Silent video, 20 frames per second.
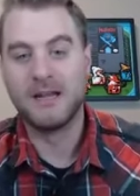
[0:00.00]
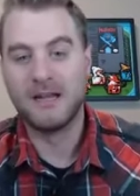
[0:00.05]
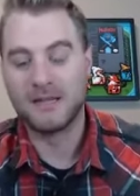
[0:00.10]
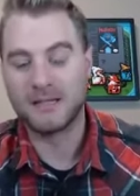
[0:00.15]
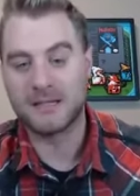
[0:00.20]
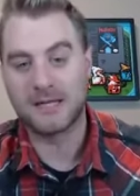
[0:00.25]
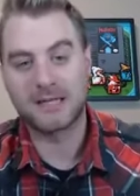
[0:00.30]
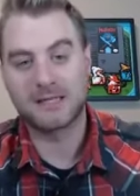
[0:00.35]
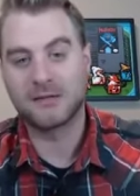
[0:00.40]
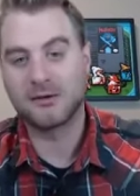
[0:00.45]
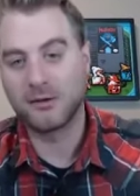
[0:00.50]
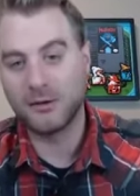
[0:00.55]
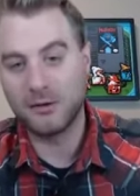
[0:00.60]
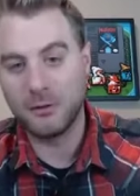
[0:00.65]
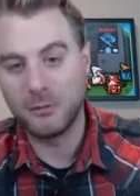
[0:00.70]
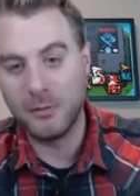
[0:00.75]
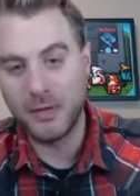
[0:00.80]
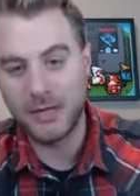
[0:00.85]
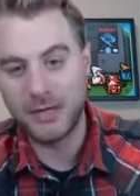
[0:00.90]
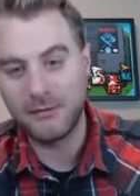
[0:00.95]
it's like they're
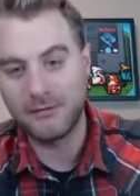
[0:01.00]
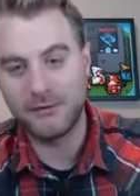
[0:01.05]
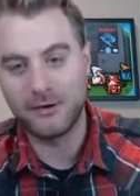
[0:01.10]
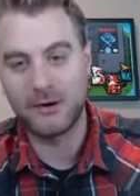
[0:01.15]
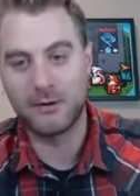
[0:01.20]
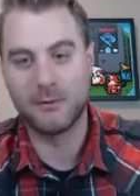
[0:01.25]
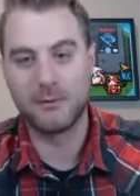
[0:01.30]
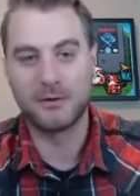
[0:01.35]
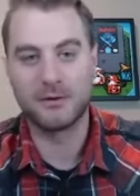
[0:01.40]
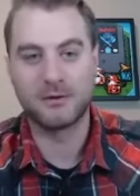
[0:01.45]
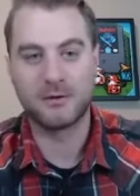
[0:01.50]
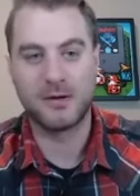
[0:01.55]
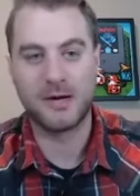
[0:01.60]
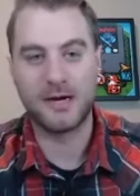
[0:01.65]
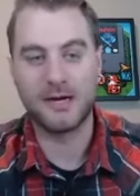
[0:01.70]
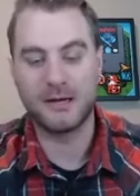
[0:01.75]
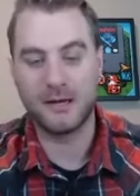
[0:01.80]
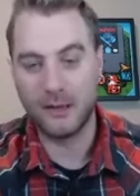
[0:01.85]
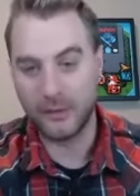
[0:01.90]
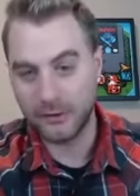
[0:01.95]
little mini farmers
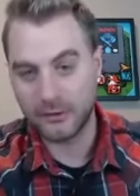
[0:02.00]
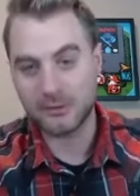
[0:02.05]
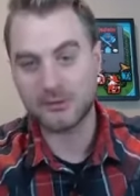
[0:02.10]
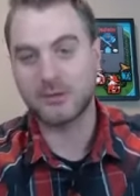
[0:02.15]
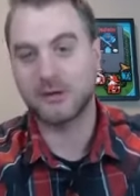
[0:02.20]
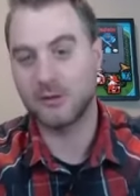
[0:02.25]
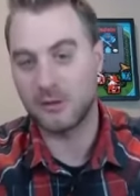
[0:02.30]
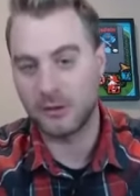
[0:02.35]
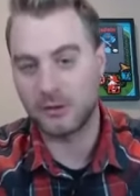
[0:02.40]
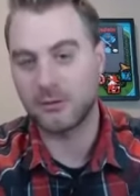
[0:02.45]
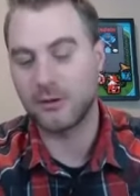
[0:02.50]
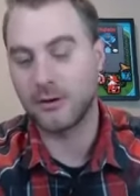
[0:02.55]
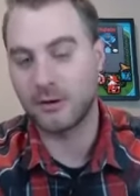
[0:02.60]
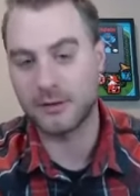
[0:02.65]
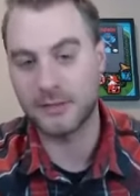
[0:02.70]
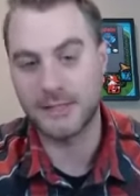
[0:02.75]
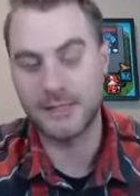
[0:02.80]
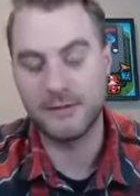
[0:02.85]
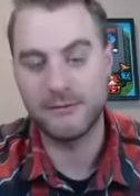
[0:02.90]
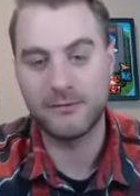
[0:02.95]
right and they're starting to throw
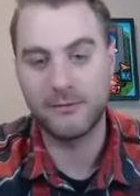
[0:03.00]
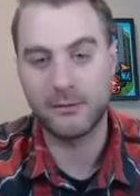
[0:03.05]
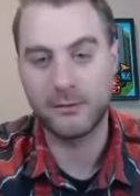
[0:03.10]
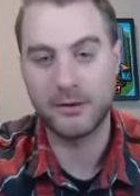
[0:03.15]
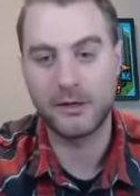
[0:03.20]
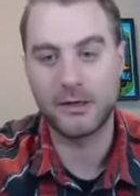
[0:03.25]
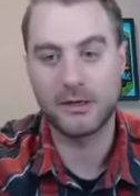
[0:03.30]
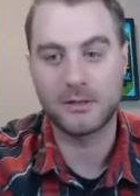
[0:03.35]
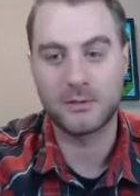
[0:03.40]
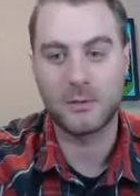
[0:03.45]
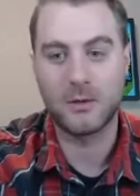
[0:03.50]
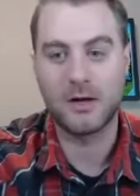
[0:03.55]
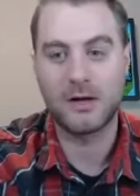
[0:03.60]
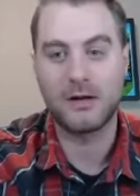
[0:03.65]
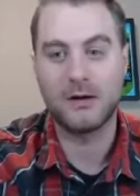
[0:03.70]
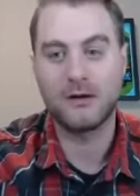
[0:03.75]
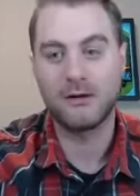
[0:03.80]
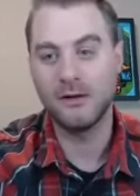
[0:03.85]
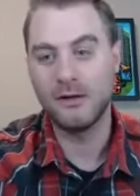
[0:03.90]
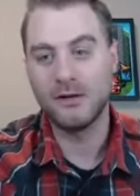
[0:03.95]
out seed for you as
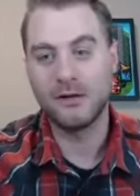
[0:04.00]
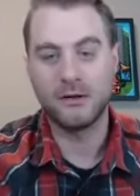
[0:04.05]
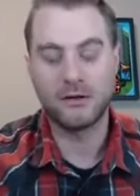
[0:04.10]
well